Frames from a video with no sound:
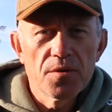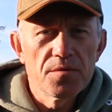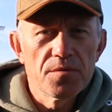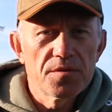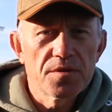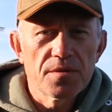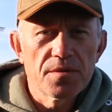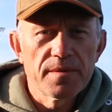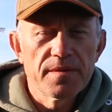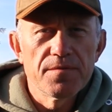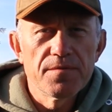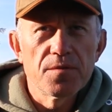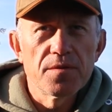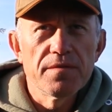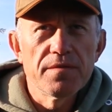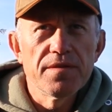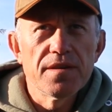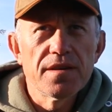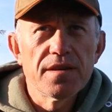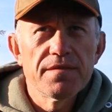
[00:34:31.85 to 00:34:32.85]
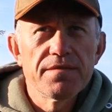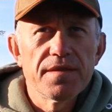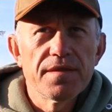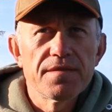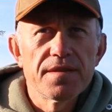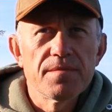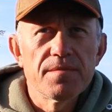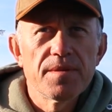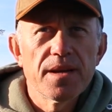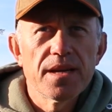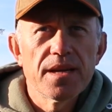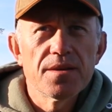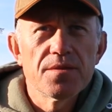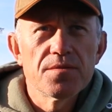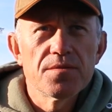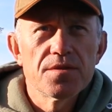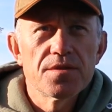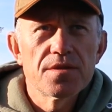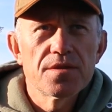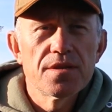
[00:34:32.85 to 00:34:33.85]
It's got to be 45-50
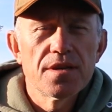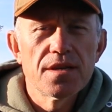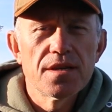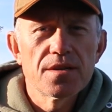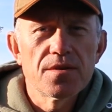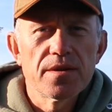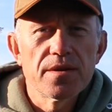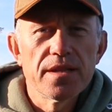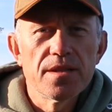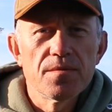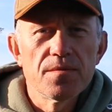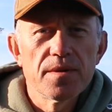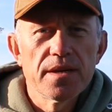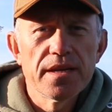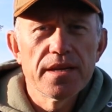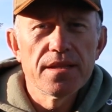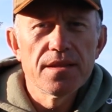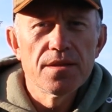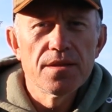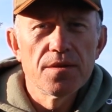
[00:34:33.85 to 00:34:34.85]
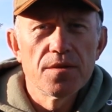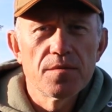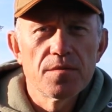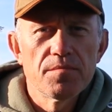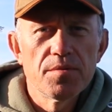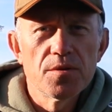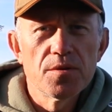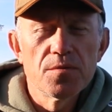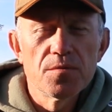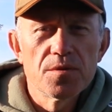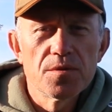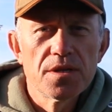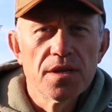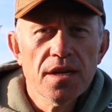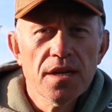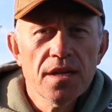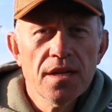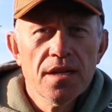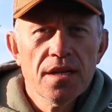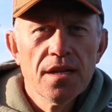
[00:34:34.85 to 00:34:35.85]
pounds. Got in the weed and the hook pulled.
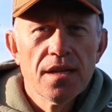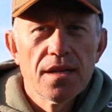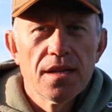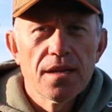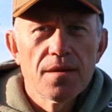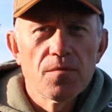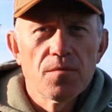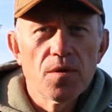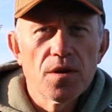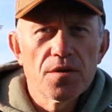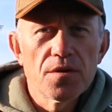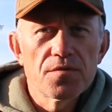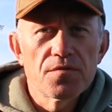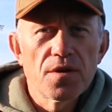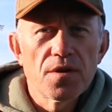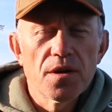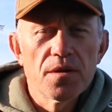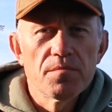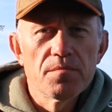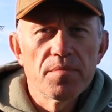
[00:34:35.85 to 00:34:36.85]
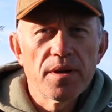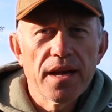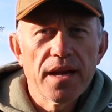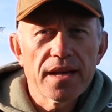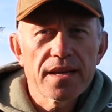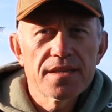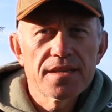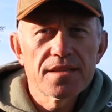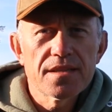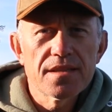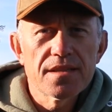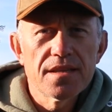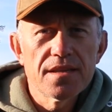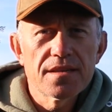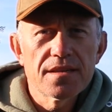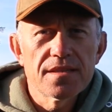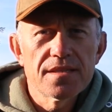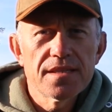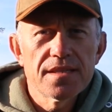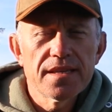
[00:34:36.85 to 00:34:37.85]
While I was rowing back, suddenly I
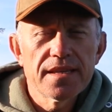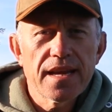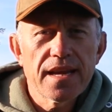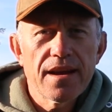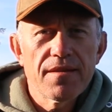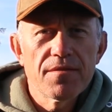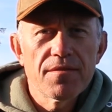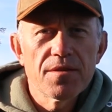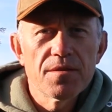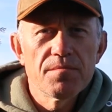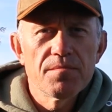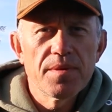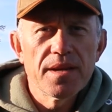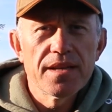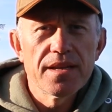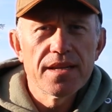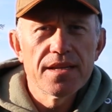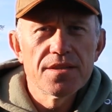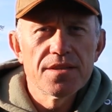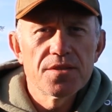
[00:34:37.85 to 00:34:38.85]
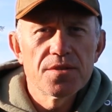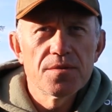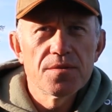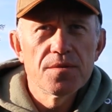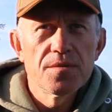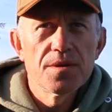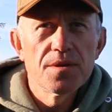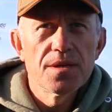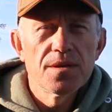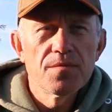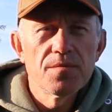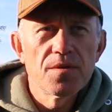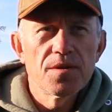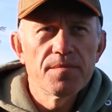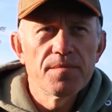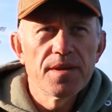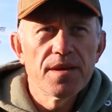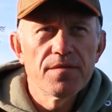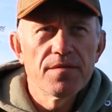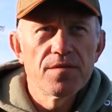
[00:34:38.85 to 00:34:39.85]
could see Caroline bent into one of
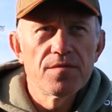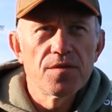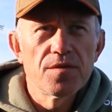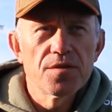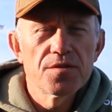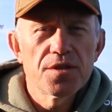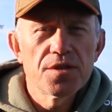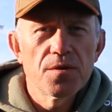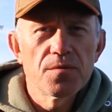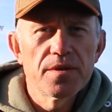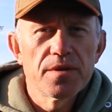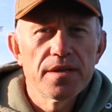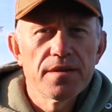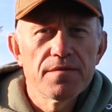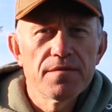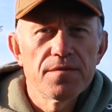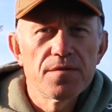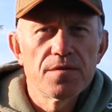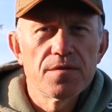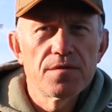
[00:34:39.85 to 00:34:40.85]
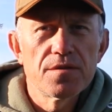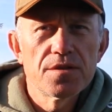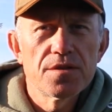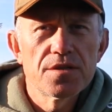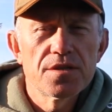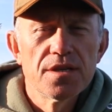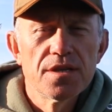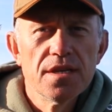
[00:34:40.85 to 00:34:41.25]
my other rods holding it for us.